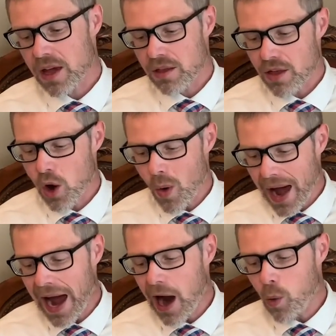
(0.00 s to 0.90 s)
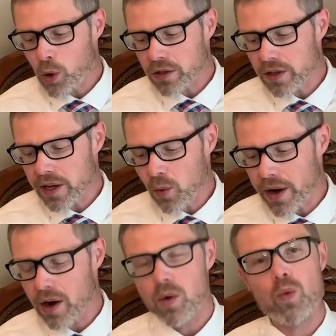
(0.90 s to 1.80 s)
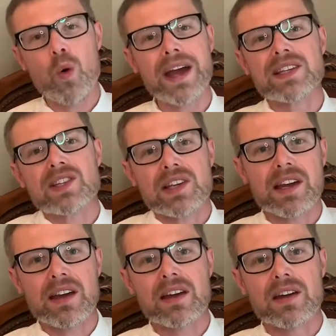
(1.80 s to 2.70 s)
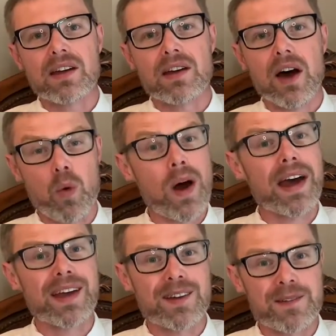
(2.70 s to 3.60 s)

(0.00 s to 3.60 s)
though outwardly we are wasting away.